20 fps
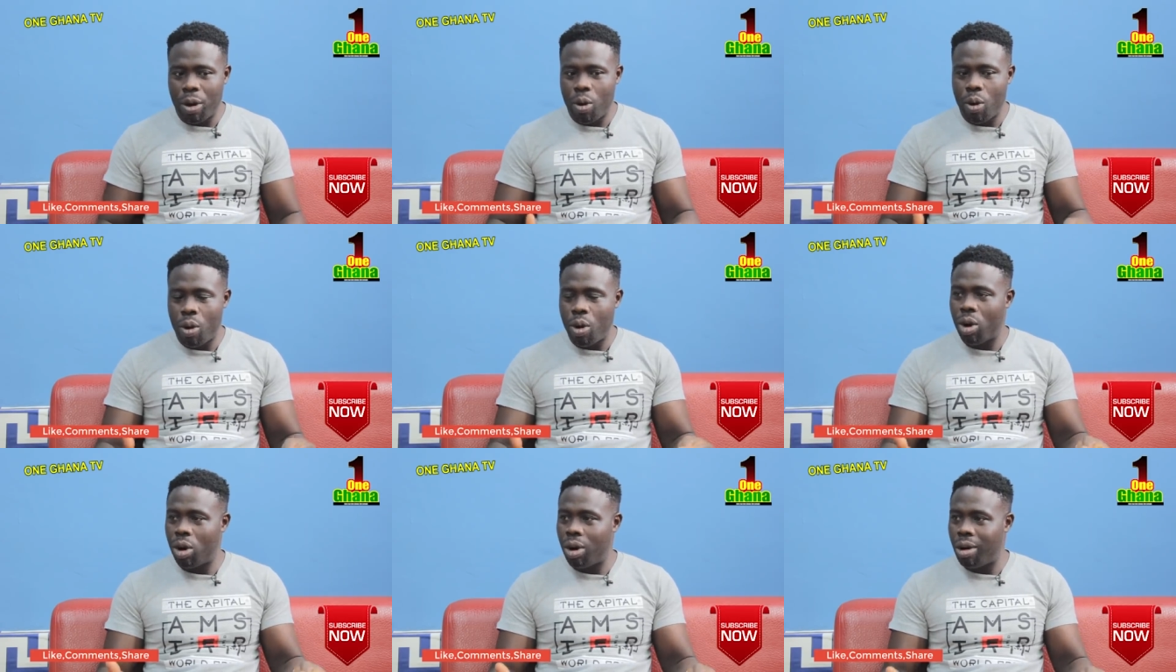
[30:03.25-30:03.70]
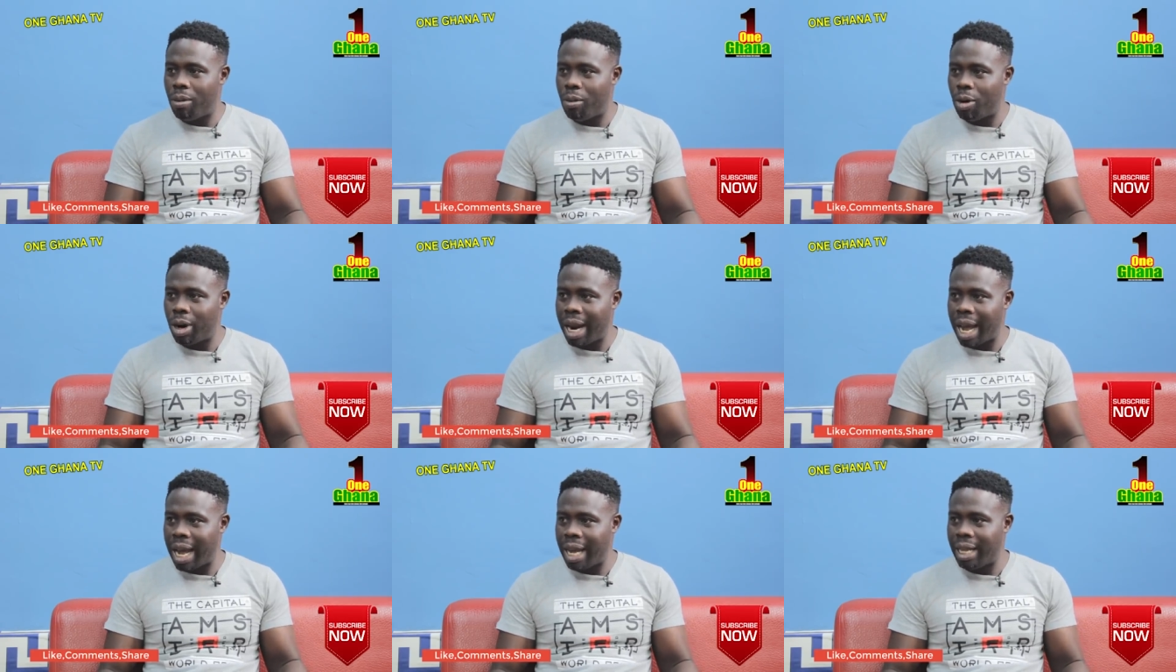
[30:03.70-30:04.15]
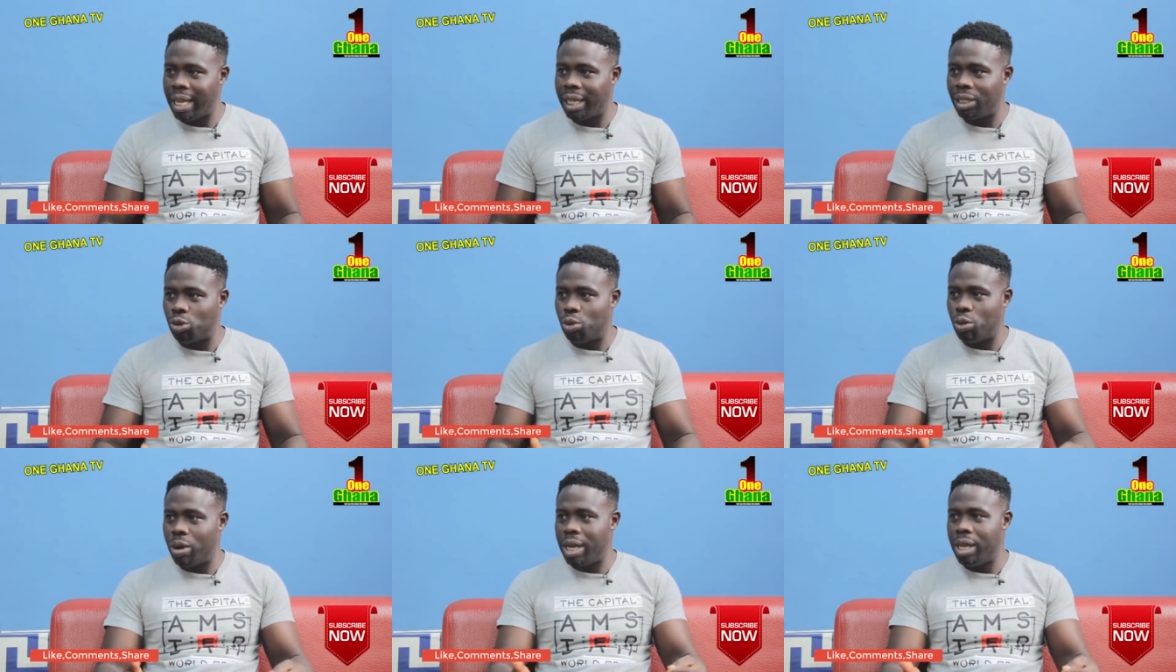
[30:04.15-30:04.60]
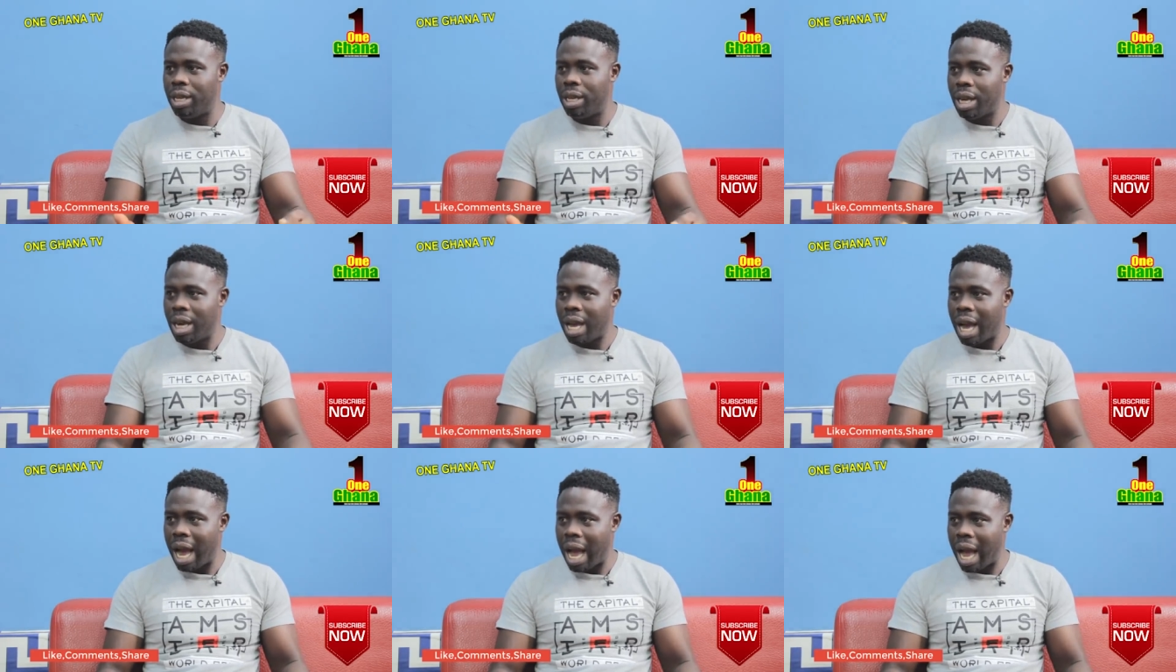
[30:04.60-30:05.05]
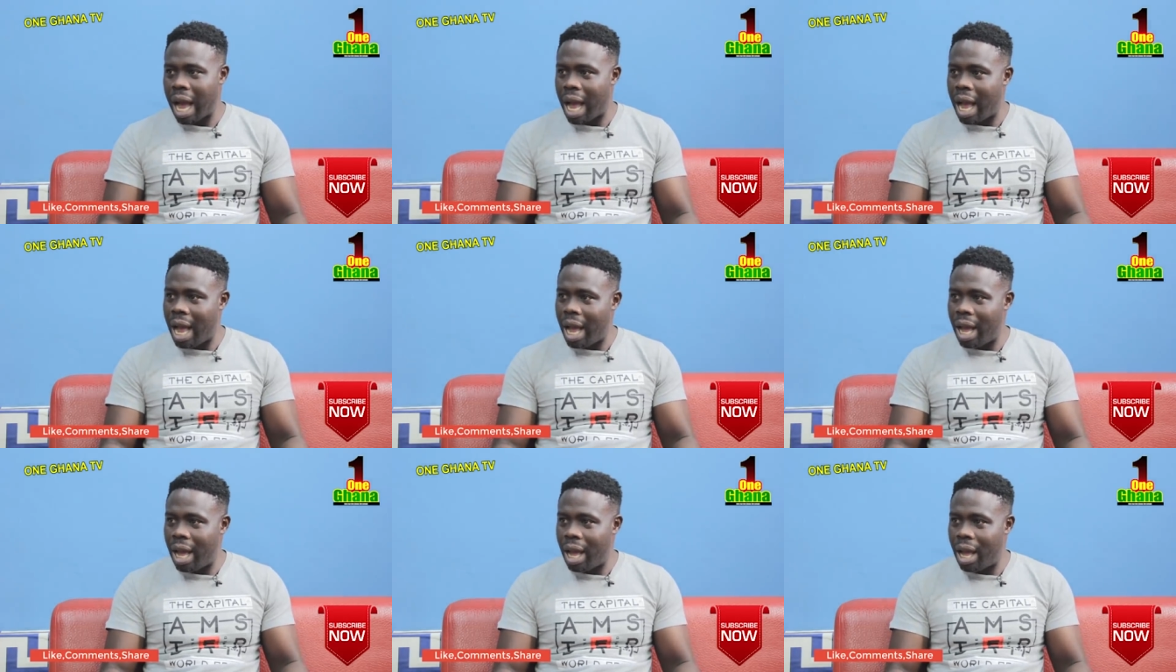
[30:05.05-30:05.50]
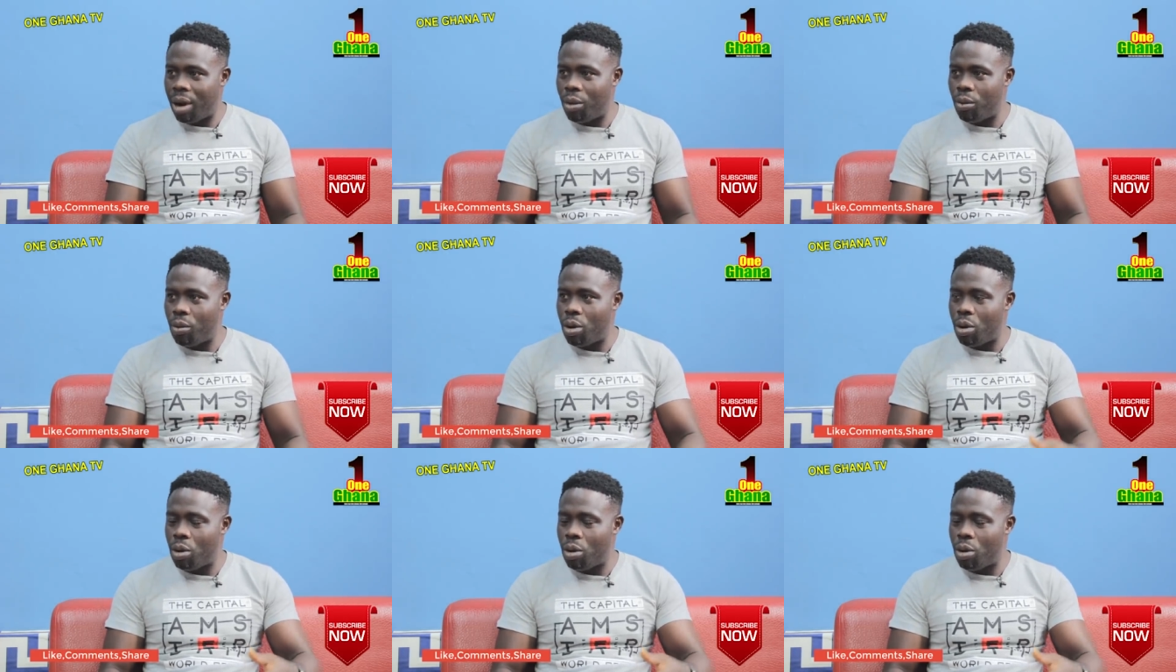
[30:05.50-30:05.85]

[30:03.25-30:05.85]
ho ho no mo na yes we eh